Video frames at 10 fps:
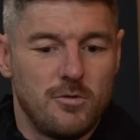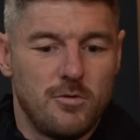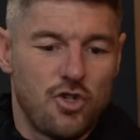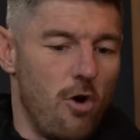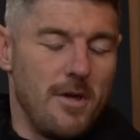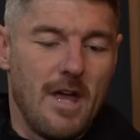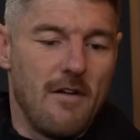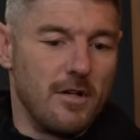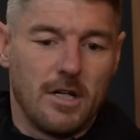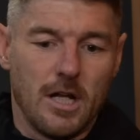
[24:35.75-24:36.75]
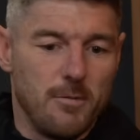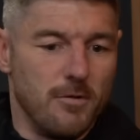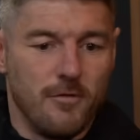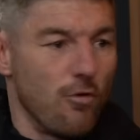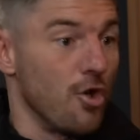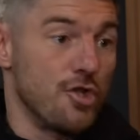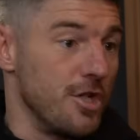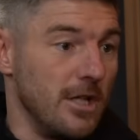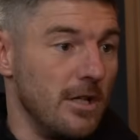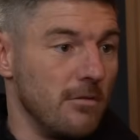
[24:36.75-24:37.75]
show me every clip of
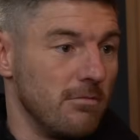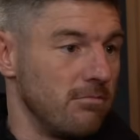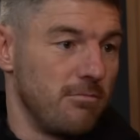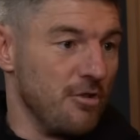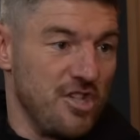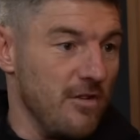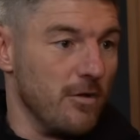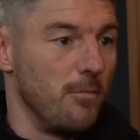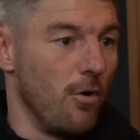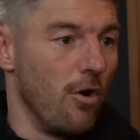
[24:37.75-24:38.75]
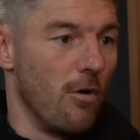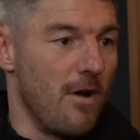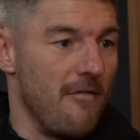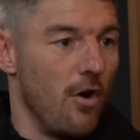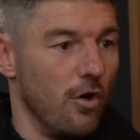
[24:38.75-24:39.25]
Rodri receiving the ball or whatever?